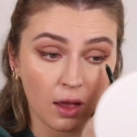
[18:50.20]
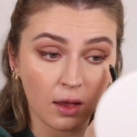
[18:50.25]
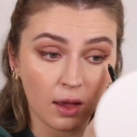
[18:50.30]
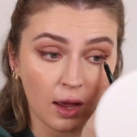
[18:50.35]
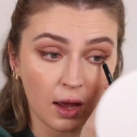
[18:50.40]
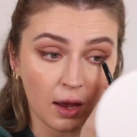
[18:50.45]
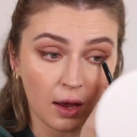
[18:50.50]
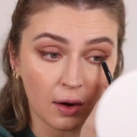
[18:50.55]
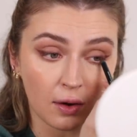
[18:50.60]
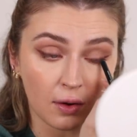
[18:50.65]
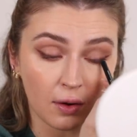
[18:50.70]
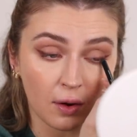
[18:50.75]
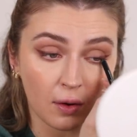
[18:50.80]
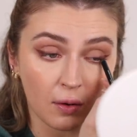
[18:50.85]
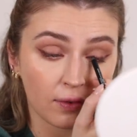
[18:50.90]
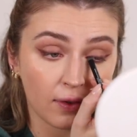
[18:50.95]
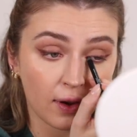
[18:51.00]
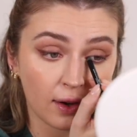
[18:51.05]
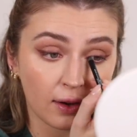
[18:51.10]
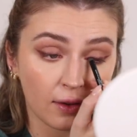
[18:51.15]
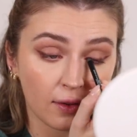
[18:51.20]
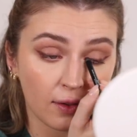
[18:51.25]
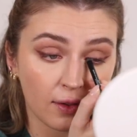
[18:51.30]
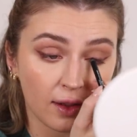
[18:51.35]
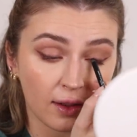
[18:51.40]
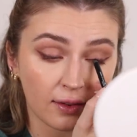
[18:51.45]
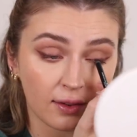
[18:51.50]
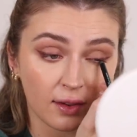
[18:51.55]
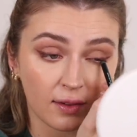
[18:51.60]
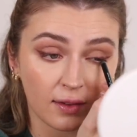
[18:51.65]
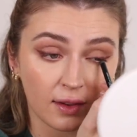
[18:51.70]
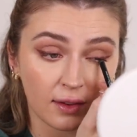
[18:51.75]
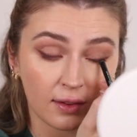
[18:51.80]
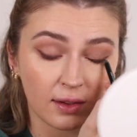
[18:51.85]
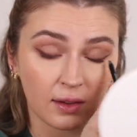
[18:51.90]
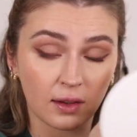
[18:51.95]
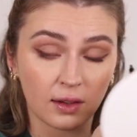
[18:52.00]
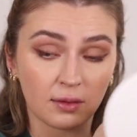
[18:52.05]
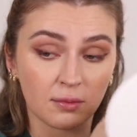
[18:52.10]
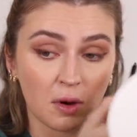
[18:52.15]
yeah, I don't know. Final thoughts on this
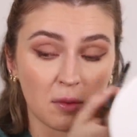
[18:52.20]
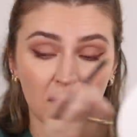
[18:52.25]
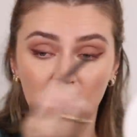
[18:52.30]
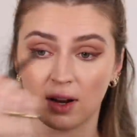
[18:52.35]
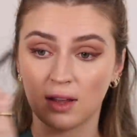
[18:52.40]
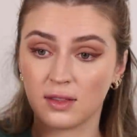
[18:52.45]
in this moment.